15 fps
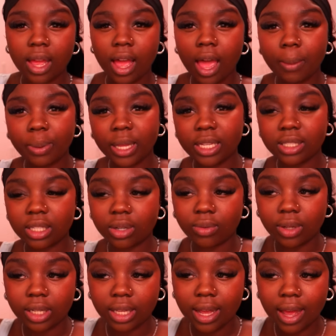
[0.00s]
I placed it
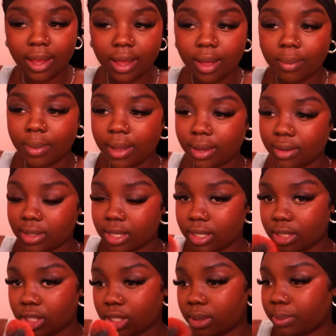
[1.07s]
really high up and
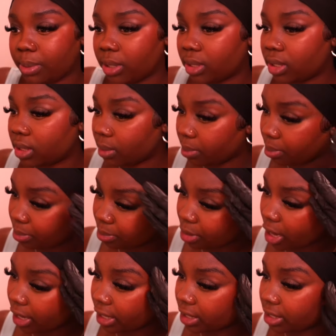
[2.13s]
then just
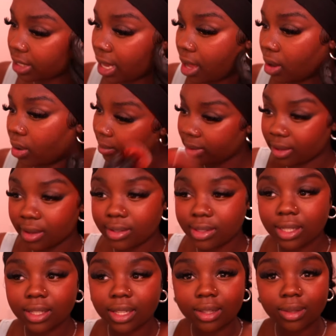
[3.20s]
brought it down. Y'all
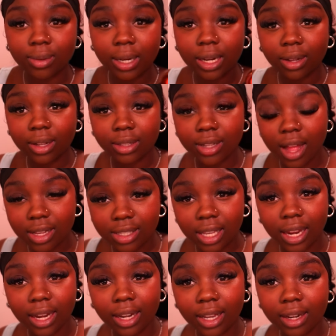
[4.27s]
seen the three little dots that
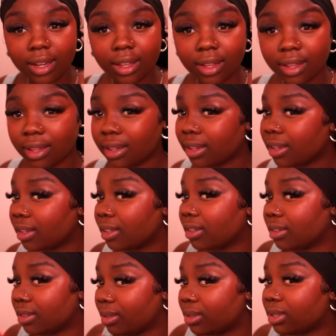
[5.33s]
I did?
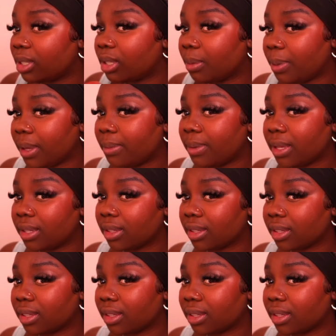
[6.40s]
Do you see the pigment?